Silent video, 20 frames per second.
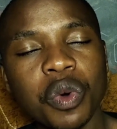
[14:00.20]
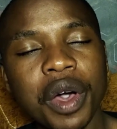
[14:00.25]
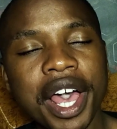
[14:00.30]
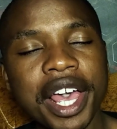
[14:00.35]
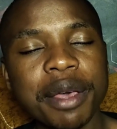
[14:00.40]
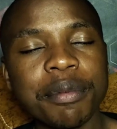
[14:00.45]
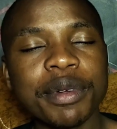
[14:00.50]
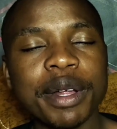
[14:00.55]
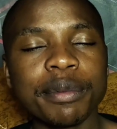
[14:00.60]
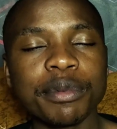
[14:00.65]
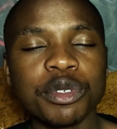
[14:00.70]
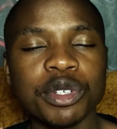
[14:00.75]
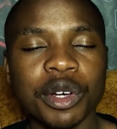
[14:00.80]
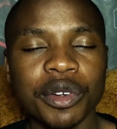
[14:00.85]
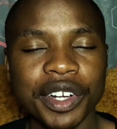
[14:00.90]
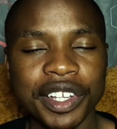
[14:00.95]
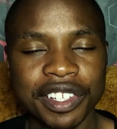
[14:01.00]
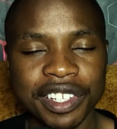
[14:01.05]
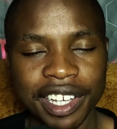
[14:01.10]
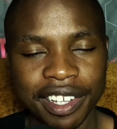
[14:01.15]
why Ibrahim
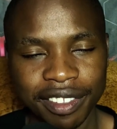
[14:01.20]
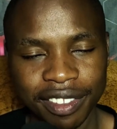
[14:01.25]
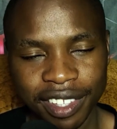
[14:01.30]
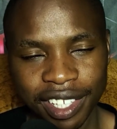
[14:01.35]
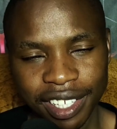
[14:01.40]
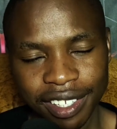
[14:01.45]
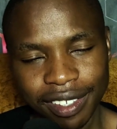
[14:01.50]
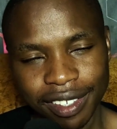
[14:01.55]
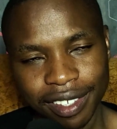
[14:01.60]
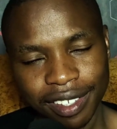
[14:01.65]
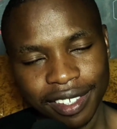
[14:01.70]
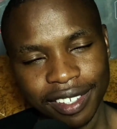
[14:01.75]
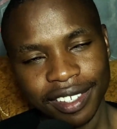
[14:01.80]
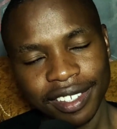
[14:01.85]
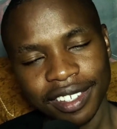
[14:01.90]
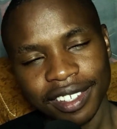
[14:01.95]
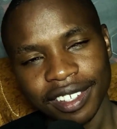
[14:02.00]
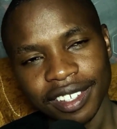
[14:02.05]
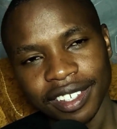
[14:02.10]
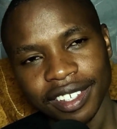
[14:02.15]
Traore said this.
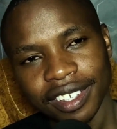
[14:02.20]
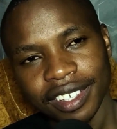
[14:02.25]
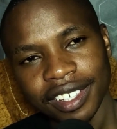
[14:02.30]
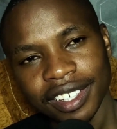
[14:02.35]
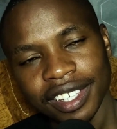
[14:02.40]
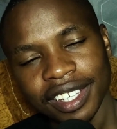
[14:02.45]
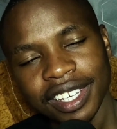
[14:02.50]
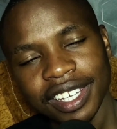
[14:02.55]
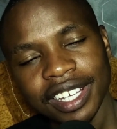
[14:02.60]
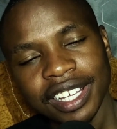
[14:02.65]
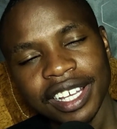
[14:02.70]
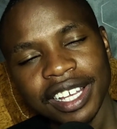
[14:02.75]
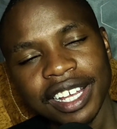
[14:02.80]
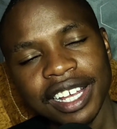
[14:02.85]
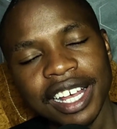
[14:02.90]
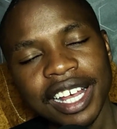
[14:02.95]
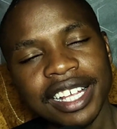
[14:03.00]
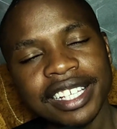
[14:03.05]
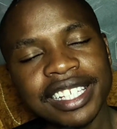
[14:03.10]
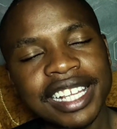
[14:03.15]

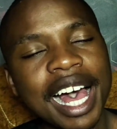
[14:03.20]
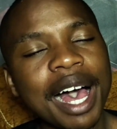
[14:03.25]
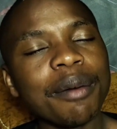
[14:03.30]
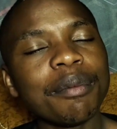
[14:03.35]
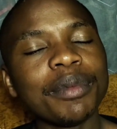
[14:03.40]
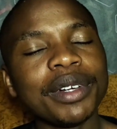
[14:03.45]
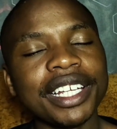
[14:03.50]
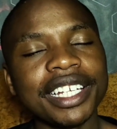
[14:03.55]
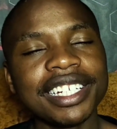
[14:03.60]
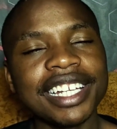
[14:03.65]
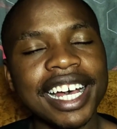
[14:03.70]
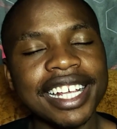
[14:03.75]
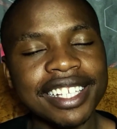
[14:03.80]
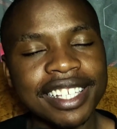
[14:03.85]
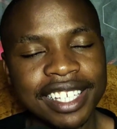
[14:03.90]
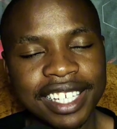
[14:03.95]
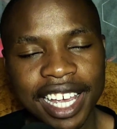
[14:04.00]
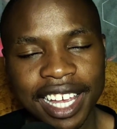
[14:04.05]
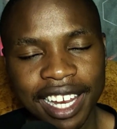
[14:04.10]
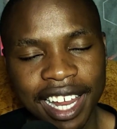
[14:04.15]
Some
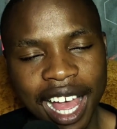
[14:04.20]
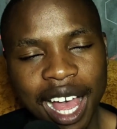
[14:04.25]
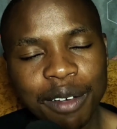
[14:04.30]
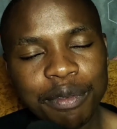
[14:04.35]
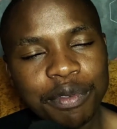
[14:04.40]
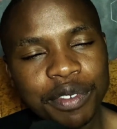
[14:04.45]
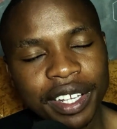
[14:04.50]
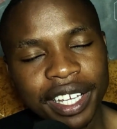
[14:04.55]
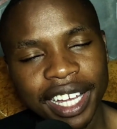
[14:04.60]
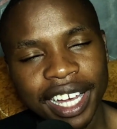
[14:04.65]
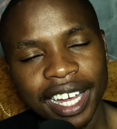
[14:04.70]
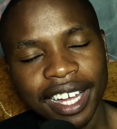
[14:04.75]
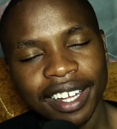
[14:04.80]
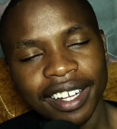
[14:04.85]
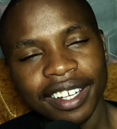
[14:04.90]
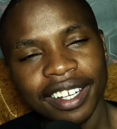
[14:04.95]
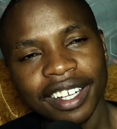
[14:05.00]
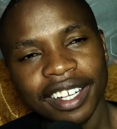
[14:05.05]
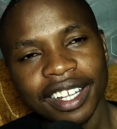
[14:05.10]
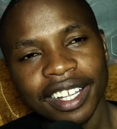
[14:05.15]
leaders here in Africa,
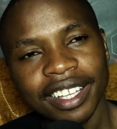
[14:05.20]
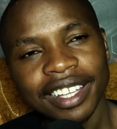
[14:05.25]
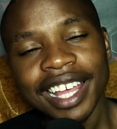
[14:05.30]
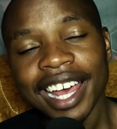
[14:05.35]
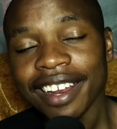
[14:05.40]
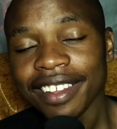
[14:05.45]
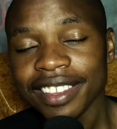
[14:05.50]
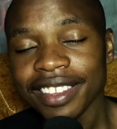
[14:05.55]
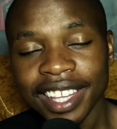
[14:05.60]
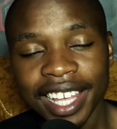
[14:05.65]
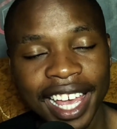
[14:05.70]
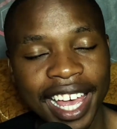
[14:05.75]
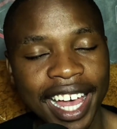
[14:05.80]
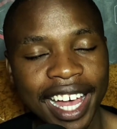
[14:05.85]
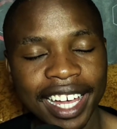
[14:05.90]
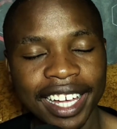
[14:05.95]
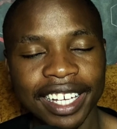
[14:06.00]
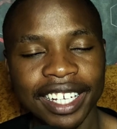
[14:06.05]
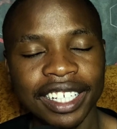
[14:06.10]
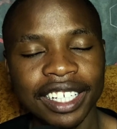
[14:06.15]
they are
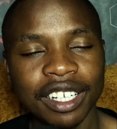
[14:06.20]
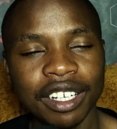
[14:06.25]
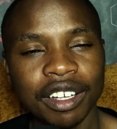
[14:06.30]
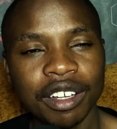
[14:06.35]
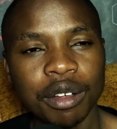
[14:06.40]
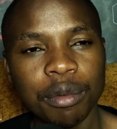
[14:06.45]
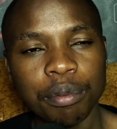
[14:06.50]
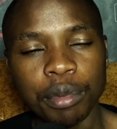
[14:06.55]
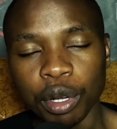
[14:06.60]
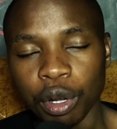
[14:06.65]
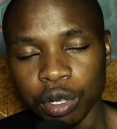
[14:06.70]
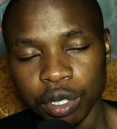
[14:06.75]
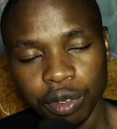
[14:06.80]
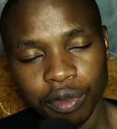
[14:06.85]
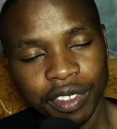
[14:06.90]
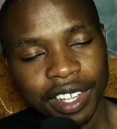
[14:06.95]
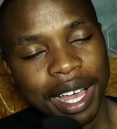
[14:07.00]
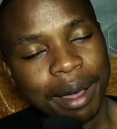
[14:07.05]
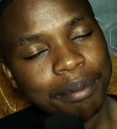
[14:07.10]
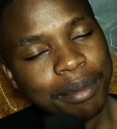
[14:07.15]
there because
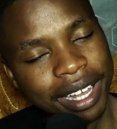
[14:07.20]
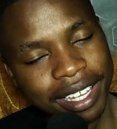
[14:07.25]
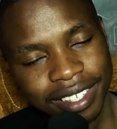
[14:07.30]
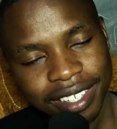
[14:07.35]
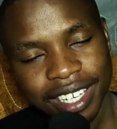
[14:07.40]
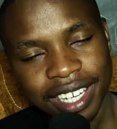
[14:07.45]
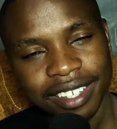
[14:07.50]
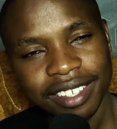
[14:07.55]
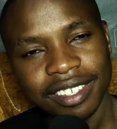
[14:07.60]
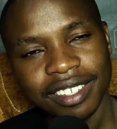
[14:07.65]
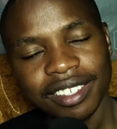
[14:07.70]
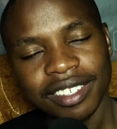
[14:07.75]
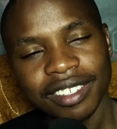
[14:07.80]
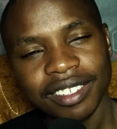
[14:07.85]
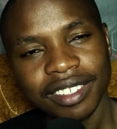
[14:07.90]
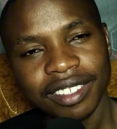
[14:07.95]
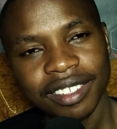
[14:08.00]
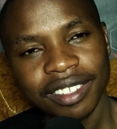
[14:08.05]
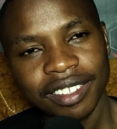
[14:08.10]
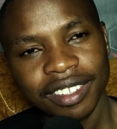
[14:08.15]
of their masters.
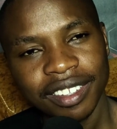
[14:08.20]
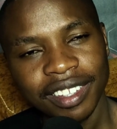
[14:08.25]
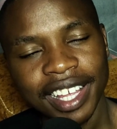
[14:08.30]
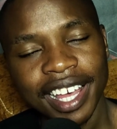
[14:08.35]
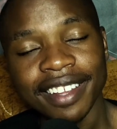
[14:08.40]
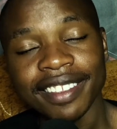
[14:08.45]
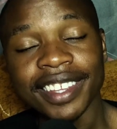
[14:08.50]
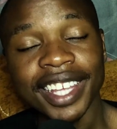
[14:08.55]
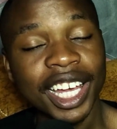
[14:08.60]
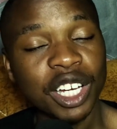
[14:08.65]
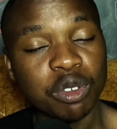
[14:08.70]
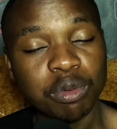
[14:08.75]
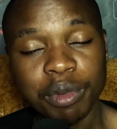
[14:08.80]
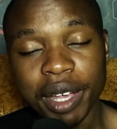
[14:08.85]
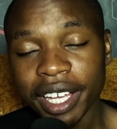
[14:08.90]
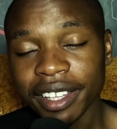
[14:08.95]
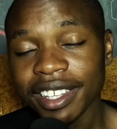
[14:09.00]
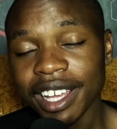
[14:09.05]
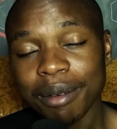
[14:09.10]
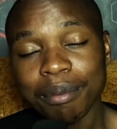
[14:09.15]
They are there to
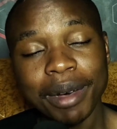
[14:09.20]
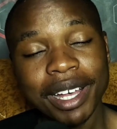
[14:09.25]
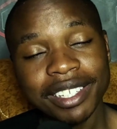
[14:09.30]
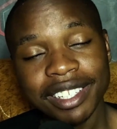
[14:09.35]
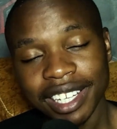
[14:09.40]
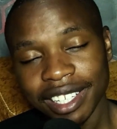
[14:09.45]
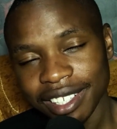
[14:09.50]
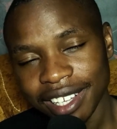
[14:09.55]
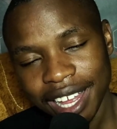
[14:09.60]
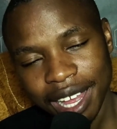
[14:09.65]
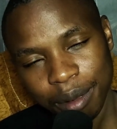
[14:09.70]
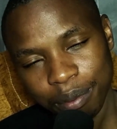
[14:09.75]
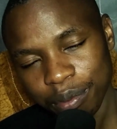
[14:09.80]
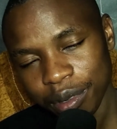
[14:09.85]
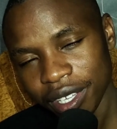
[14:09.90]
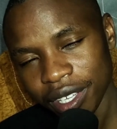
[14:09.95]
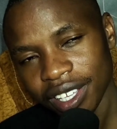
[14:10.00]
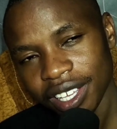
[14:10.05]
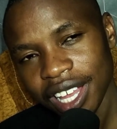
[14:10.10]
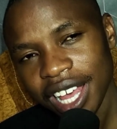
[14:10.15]
make their masters
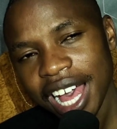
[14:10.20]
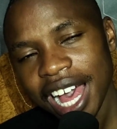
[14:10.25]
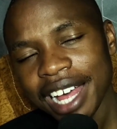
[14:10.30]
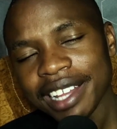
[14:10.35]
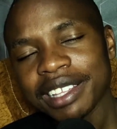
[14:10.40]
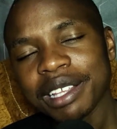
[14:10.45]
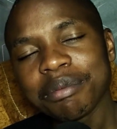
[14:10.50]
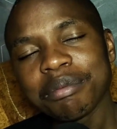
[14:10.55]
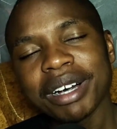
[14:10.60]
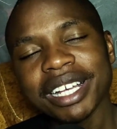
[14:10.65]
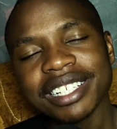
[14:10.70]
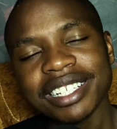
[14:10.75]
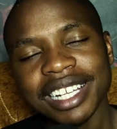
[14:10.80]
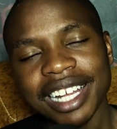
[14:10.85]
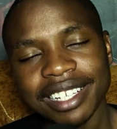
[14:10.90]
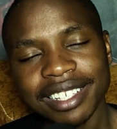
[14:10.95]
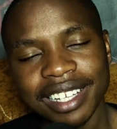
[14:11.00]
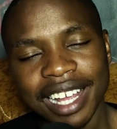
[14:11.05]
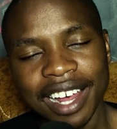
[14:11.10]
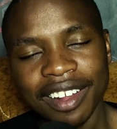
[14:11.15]
happy. And the
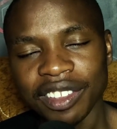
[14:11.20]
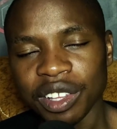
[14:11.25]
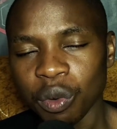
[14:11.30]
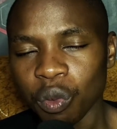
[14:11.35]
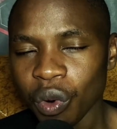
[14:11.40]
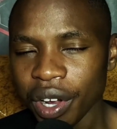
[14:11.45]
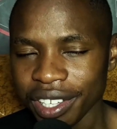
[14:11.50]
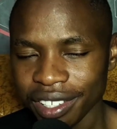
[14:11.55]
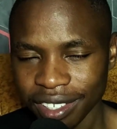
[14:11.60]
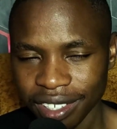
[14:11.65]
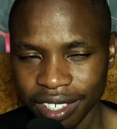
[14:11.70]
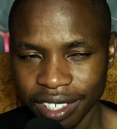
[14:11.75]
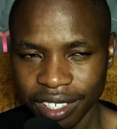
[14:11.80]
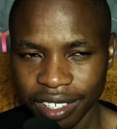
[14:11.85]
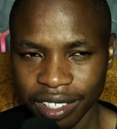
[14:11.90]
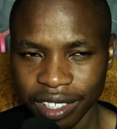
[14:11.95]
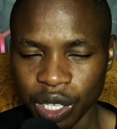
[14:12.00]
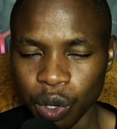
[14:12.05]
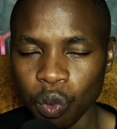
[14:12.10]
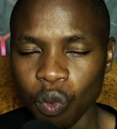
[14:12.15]
masters are the West,
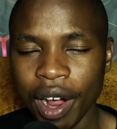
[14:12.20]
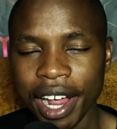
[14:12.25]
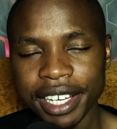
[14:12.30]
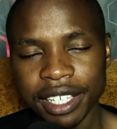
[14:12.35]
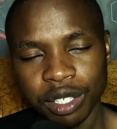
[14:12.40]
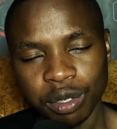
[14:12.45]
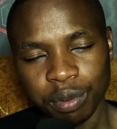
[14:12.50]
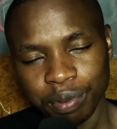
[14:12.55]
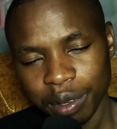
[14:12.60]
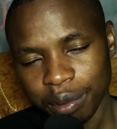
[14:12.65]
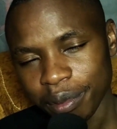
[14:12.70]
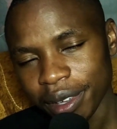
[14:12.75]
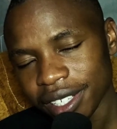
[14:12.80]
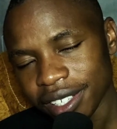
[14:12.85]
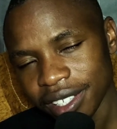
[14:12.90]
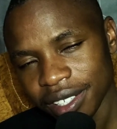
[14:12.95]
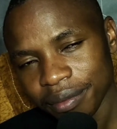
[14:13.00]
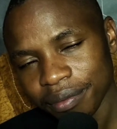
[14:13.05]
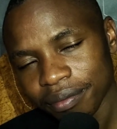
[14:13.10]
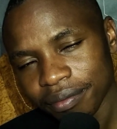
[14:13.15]
the white
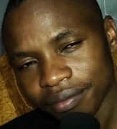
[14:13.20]
supremacy.